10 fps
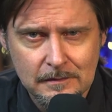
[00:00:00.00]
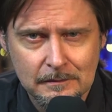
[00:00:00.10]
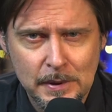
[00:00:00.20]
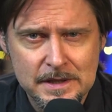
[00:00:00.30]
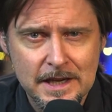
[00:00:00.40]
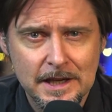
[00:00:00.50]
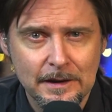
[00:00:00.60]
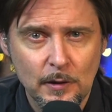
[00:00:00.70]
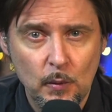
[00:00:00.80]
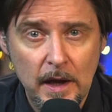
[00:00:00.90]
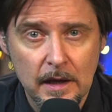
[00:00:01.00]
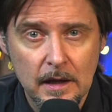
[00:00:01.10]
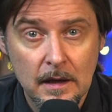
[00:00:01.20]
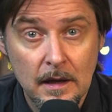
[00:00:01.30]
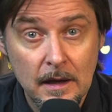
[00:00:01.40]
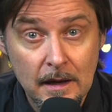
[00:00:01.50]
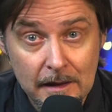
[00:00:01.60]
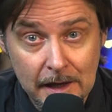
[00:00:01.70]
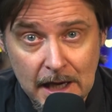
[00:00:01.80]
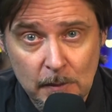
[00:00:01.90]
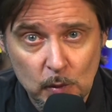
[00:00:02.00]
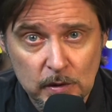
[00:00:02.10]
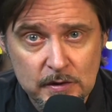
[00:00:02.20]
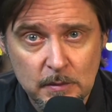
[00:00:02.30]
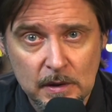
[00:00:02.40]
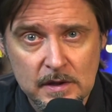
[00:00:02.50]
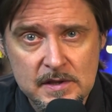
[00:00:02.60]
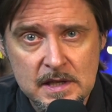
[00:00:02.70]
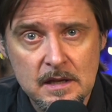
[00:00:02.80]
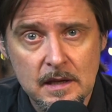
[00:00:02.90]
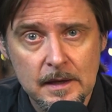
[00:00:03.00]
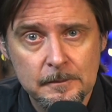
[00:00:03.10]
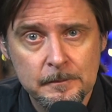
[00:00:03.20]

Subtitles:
particular way. The camera wants to be able to see that.